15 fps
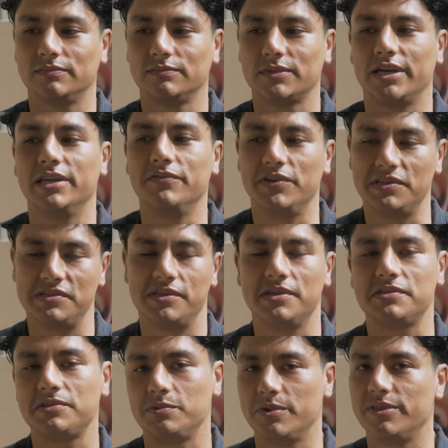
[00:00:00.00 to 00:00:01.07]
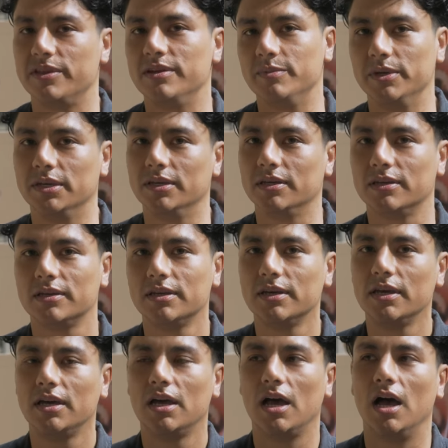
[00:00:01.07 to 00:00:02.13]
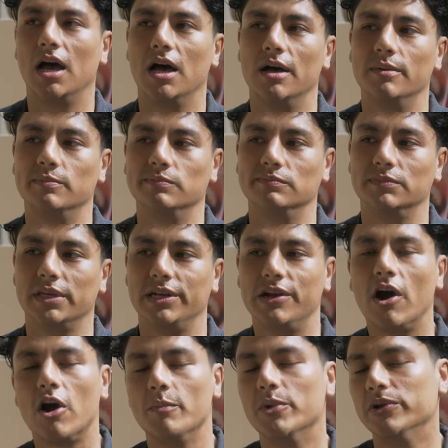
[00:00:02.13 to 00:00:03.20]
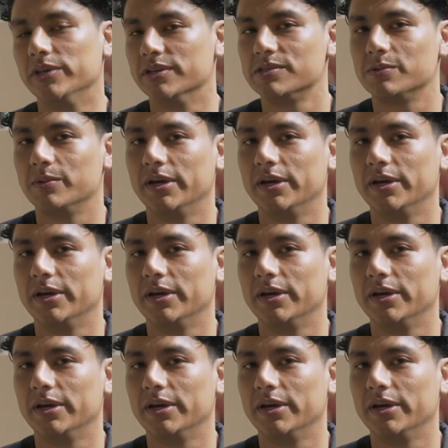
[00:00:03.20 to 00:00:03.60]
kind of exist within me in a harmonious